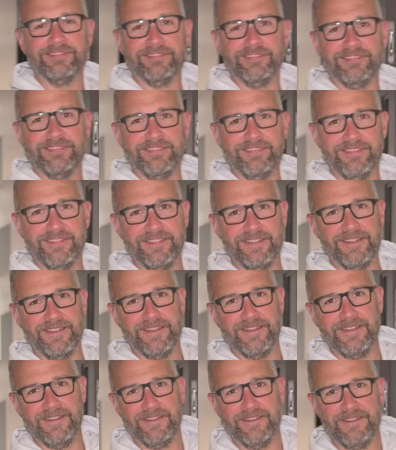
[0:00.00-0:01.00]
If you could go
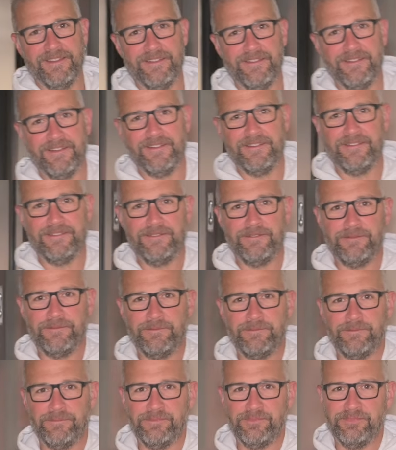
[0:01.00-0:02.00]
back in time and tell your
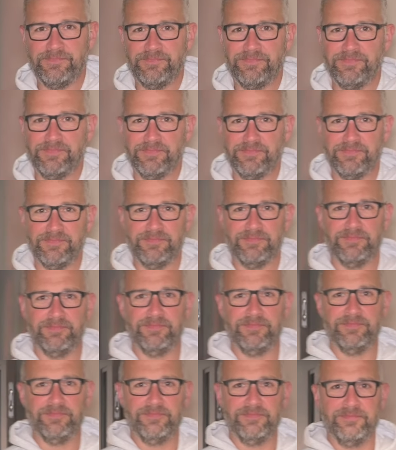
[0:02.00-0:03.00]
younger self something,
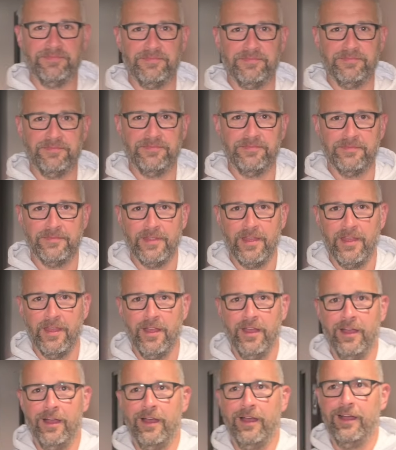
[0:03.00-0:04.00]
what would it be?
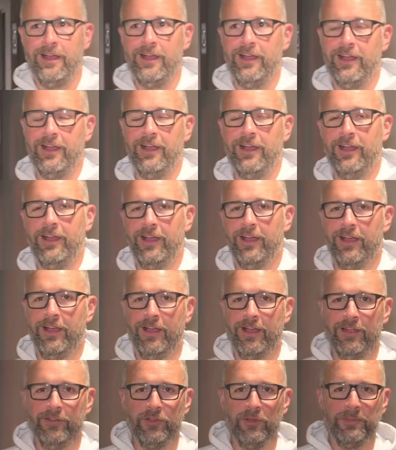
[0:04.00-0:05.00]

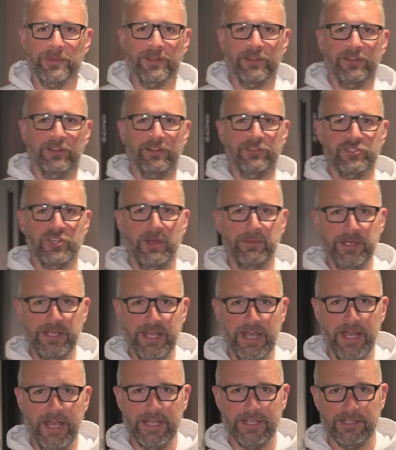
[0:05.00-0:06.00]
Uh, don't be the little chubby
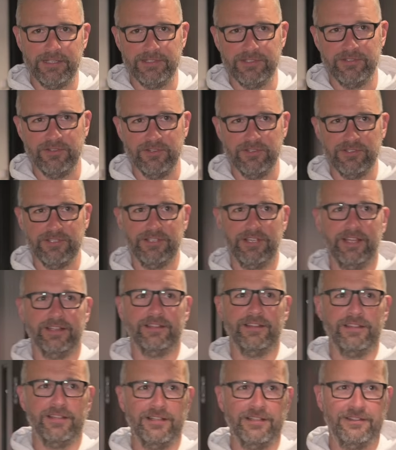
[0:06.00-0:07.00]
guy, because girls like
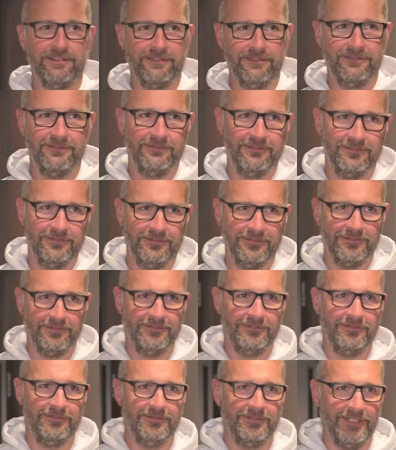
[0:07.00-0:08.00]

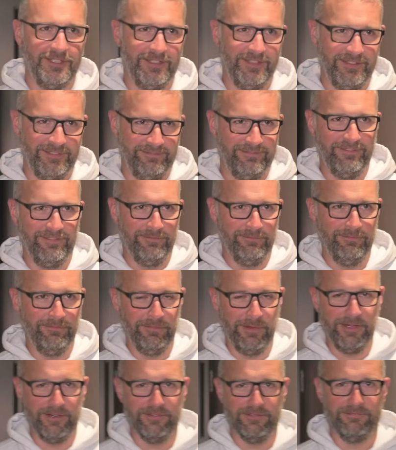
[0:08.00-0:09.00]
the
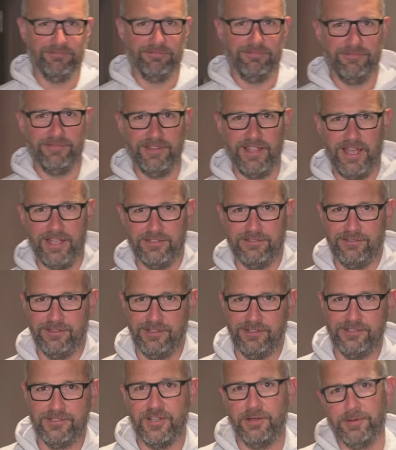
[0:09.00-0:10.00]
better, not
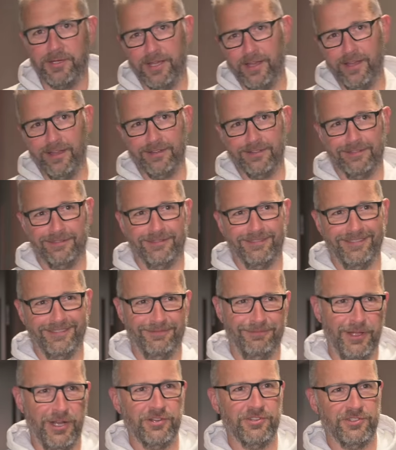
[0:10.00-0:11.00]
little chubby guy,
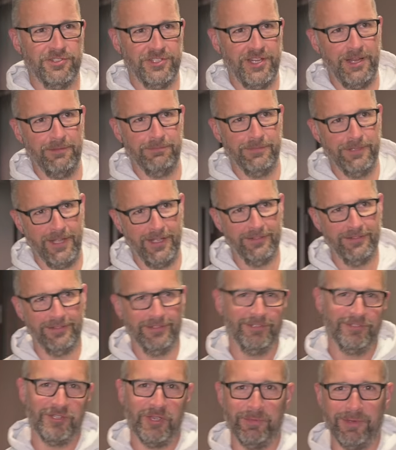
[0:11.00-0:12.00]
better shape, not
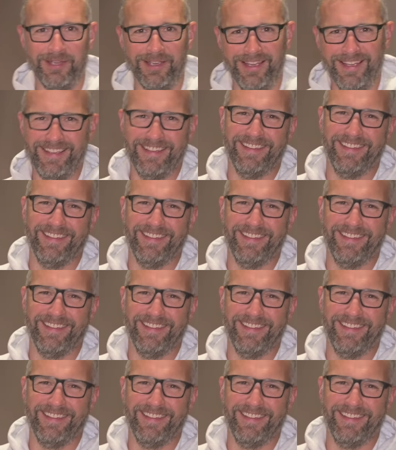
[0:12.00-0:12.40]
little chubby guy.